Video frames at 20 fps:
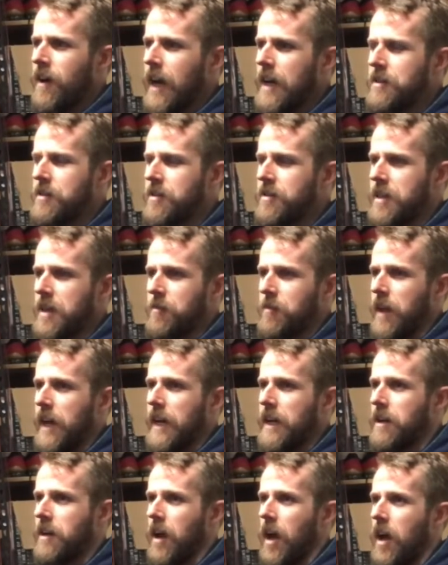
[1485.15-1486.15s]
It just seemed
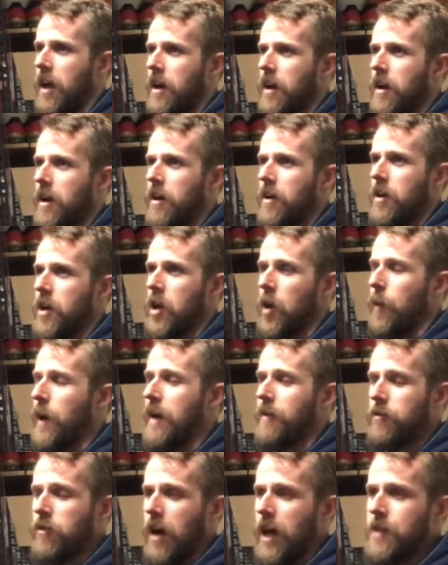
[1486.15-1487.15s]
like, we
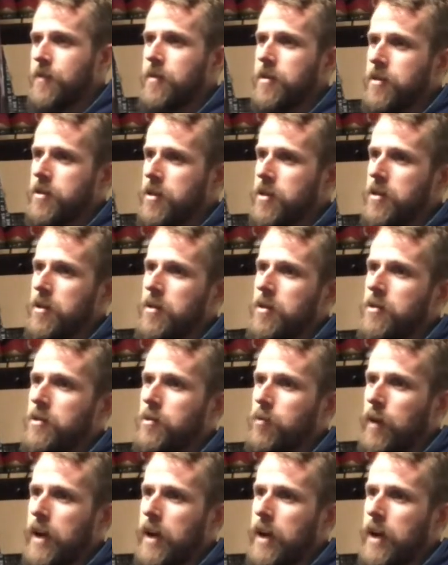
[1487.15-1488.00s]
have CrossFit shoes,